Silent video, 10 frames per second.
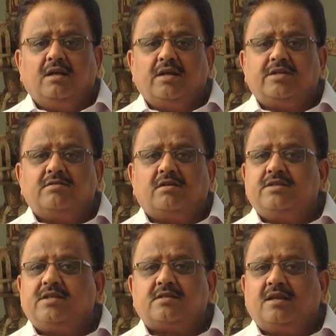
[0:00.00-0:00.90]
it's not
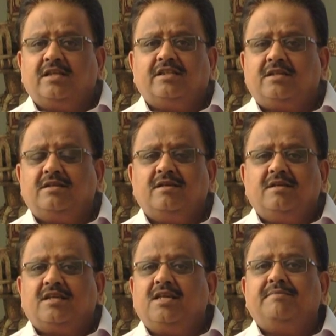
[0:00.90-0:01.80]
just like that
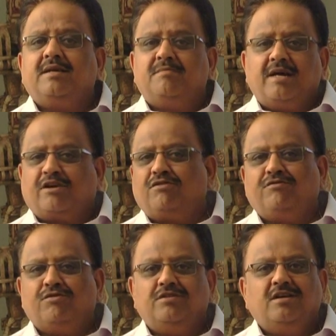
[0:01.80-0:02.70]
keeping a
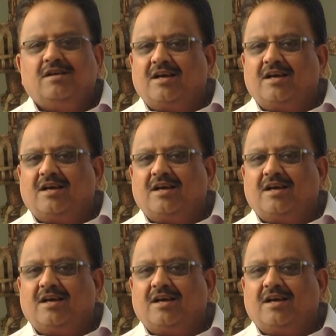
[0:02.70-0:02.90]
microphone